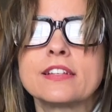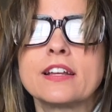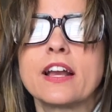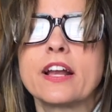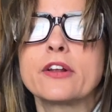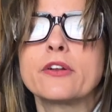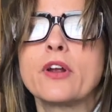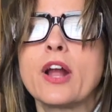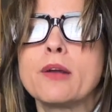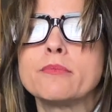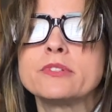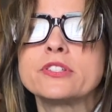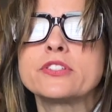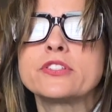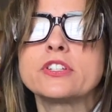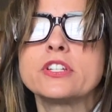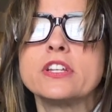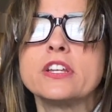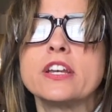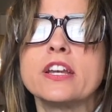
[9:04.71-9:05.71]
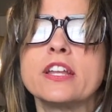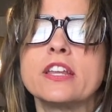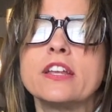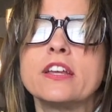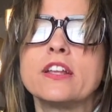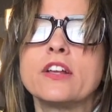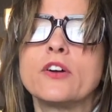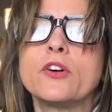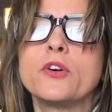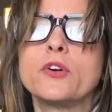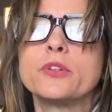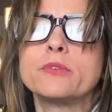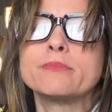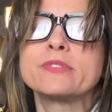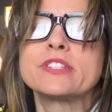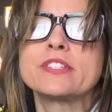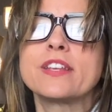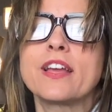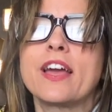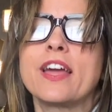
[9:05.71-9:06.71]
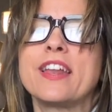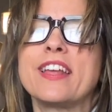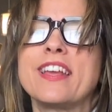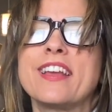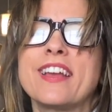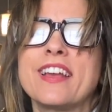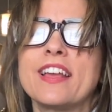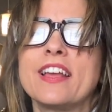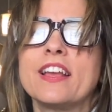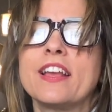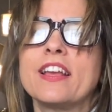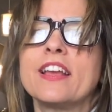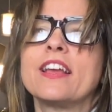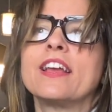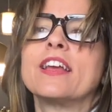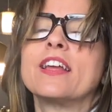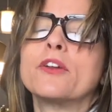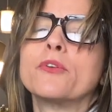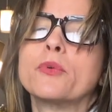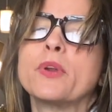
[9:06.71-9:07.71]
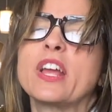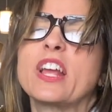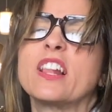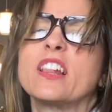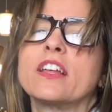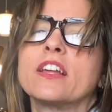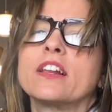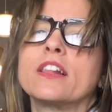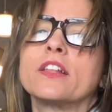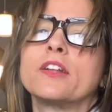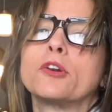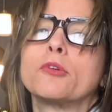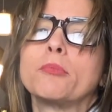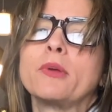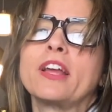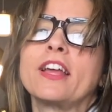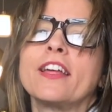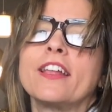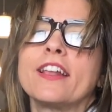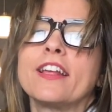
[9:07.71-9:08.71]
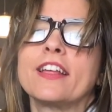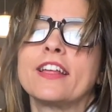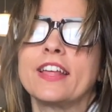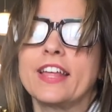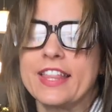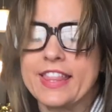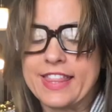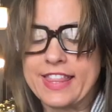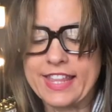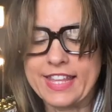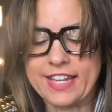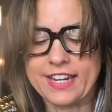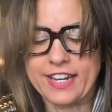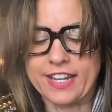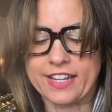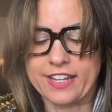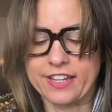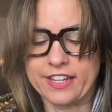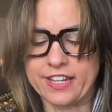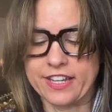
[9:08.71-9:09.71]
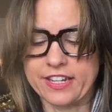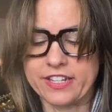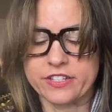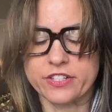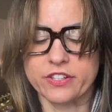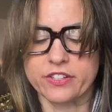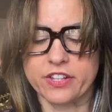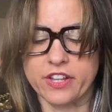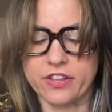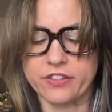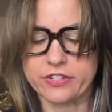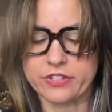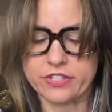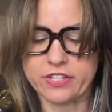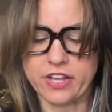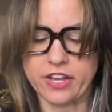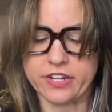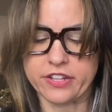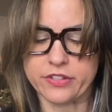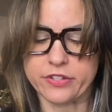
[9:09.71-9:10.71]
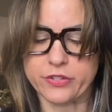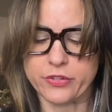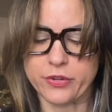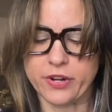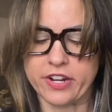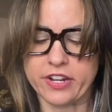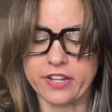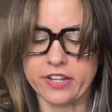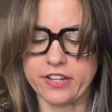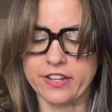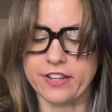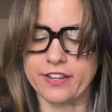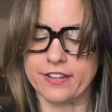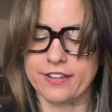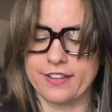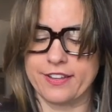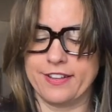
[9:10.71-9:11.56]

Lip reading: I grab his chin, hold him steady, wriggle it a little bit, and then I could get it to the other side of the trachea.